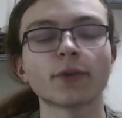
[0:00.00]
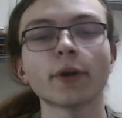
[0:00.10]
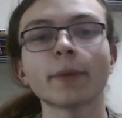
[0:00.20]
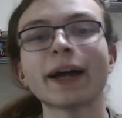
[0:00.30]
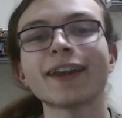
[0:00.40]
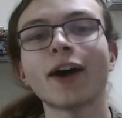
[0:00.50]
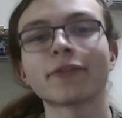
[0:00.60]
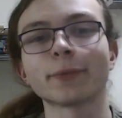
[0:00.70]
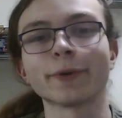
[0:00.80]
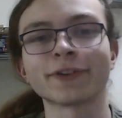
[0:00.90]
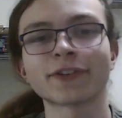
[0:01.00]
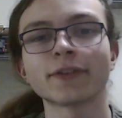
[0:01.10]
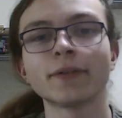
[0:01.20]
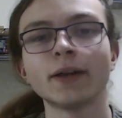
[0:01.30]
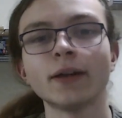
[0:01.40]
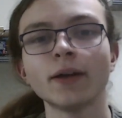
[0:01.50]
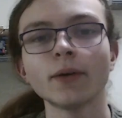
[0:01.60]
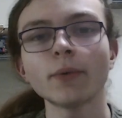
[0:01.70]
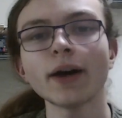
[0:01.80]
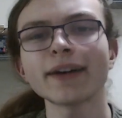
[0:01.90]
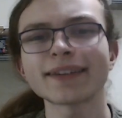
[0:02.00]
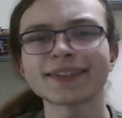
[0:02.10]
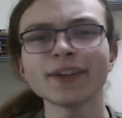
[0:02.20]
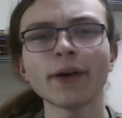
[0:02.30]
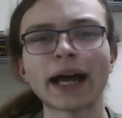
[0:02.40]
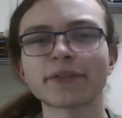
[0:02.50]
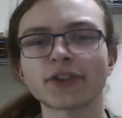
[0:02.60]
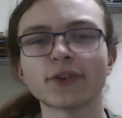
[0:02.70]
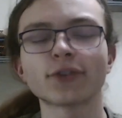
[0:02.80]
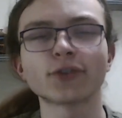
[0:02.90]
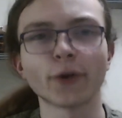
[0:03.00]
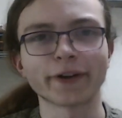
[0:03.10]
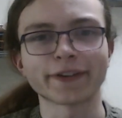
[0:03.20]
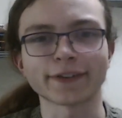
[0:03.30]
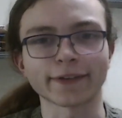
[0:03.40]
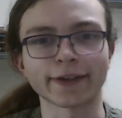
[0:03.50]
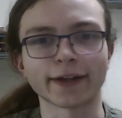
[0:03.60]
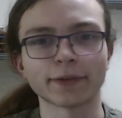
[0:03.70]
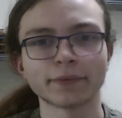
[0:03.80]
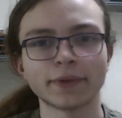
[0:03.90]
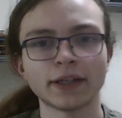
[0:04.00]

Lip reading: what about afterwards? Well, I still have 2 stories to tell,